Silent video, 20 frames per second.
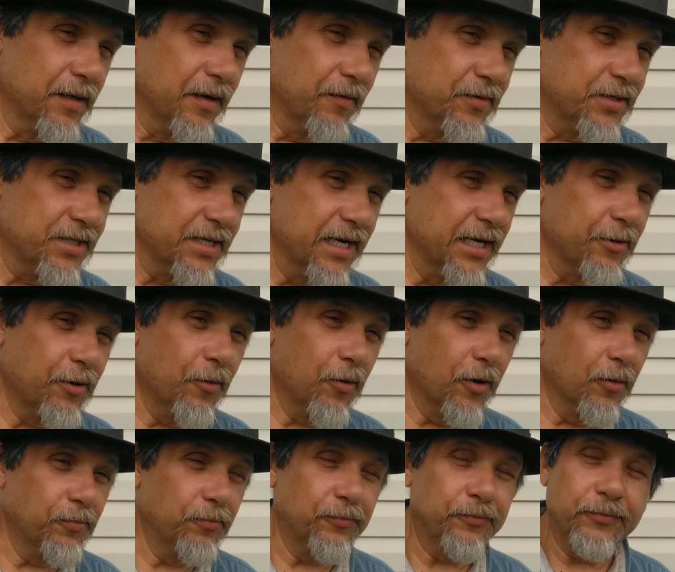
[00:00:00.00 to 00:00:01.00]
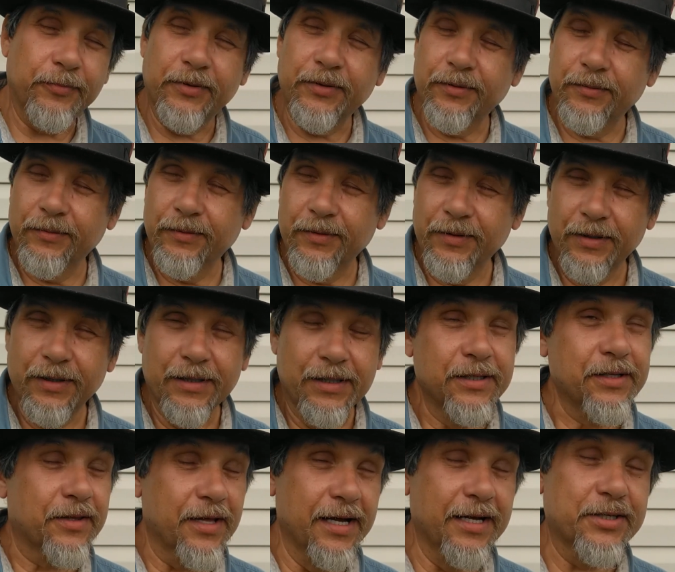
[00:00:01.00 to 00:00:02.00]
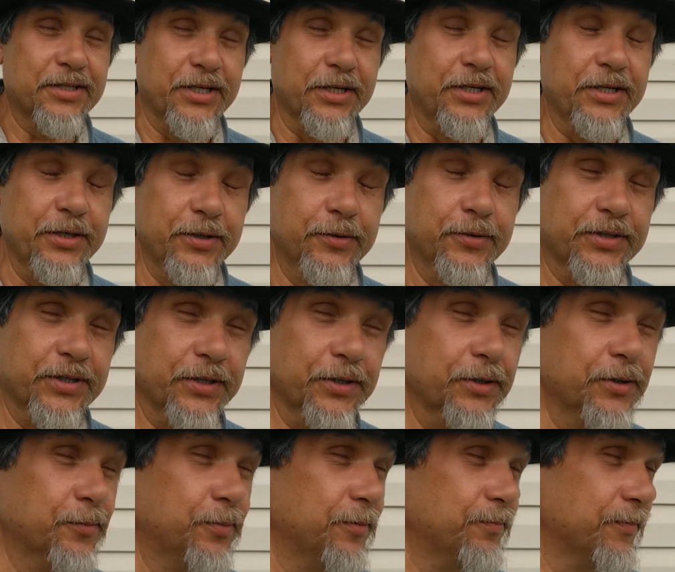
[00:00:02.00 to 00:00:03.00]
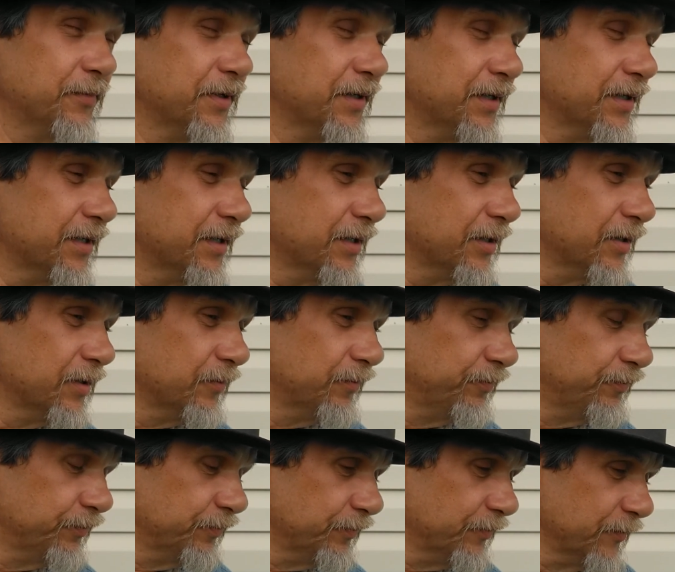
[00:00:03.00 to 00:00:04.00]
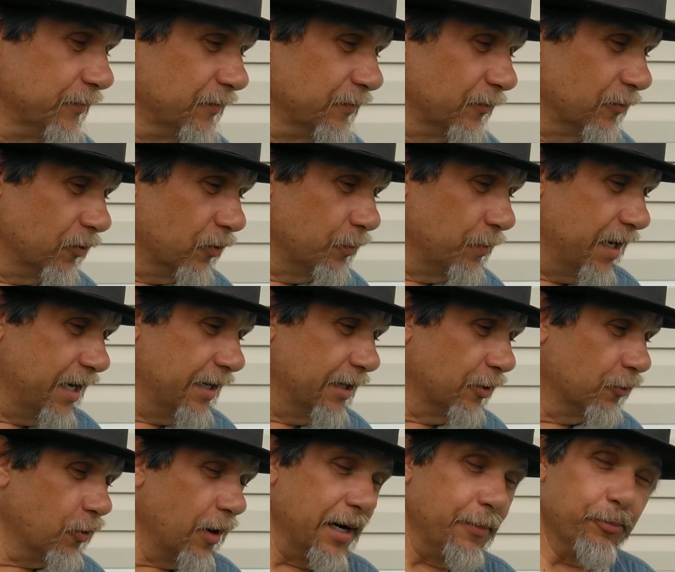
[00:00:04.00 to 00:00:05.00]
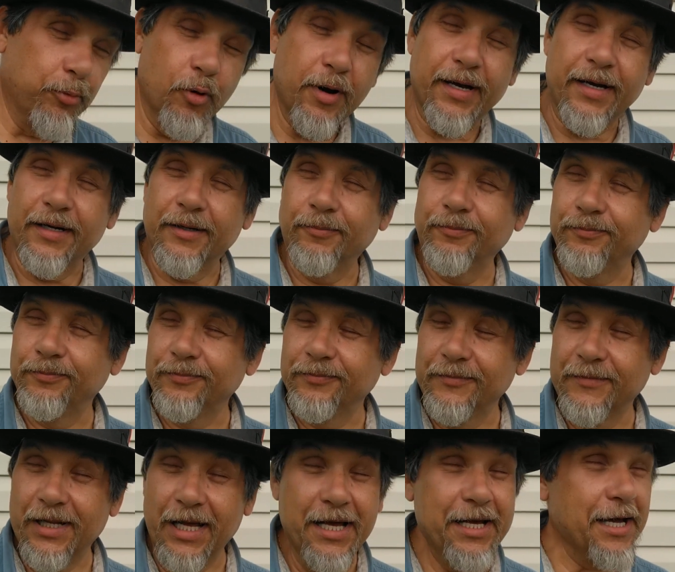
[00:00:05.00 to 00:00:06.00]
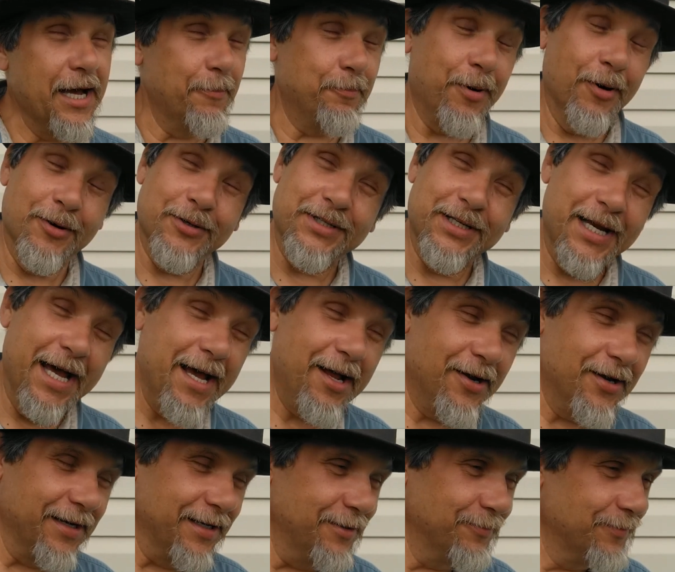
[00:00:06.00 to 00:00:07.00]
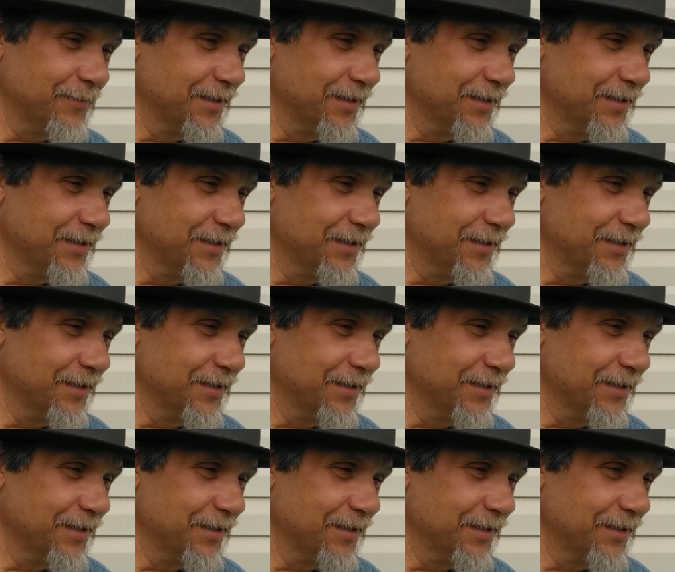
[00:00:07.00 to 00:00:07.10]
I've seen, or thanks to YouTube, were made in Great Britain. They got personality.